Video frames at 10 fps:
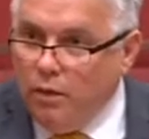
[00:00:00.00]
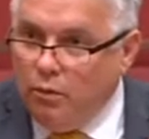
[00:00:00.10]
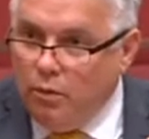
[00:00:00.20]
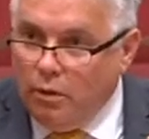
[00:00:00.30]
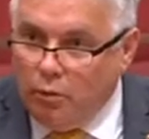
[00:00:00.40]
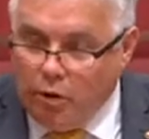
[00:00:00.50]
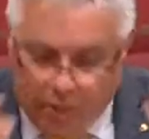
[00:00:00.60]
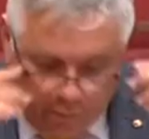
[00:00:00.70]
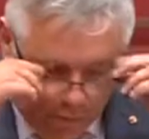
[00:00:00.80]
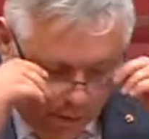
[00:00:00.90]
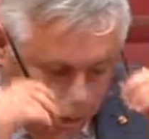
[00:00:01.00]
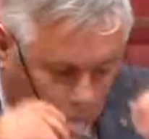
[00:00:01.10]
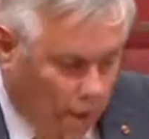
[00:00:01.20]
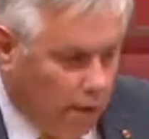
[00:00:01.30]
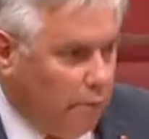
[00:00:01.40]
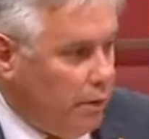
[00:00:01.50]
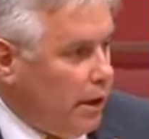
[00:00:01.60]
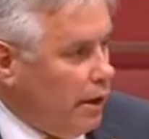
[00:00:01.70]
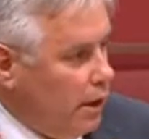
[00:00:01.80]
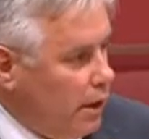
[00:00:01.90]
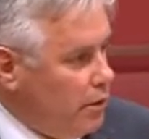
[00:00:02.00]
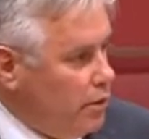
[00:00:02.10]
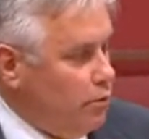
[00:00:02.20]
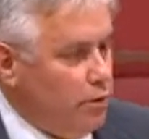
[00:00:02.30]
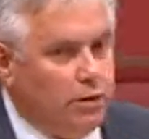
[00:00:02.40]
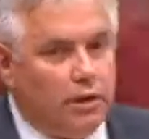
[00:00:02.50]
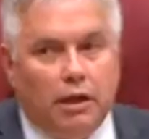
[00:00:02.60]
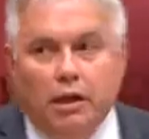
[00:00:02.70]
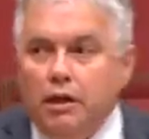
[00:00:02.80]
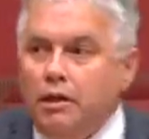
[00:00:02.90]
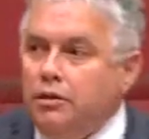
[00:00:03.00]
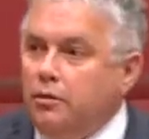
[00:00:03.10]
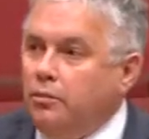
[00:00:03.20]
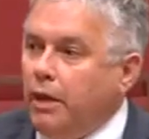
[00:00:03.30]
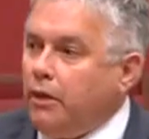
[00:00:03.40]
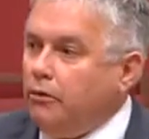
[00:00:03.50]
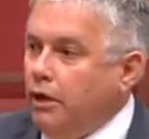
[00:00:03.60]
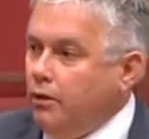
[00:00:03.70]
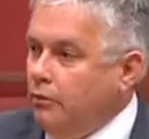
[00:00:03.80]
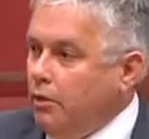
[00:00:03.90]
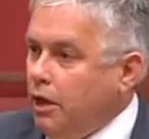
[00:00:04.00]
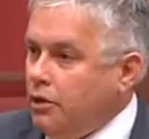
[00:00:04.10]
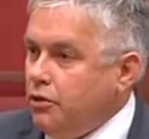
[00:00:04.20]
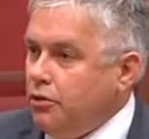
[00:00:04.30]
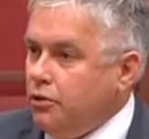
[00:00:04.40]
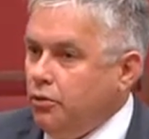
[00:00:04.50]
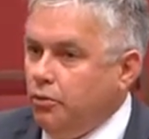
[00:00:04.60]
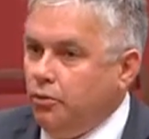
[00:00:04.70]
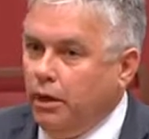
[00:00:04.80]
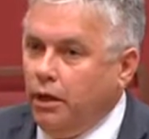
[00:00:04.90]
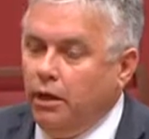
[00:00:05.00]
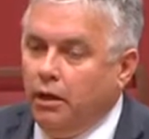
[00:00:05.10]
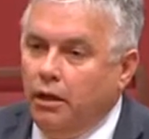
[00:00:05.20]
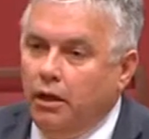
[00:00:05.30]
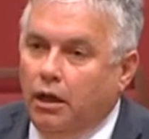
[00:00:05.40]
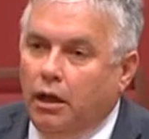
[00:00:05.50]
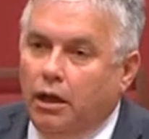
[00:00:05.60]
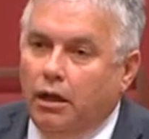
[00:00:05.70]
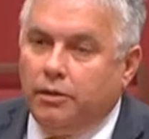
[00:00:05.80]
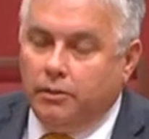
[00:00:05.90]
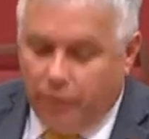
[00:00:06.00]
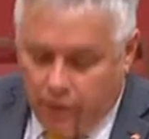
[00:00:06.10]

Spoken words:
what that leads to is some background in relation to some of the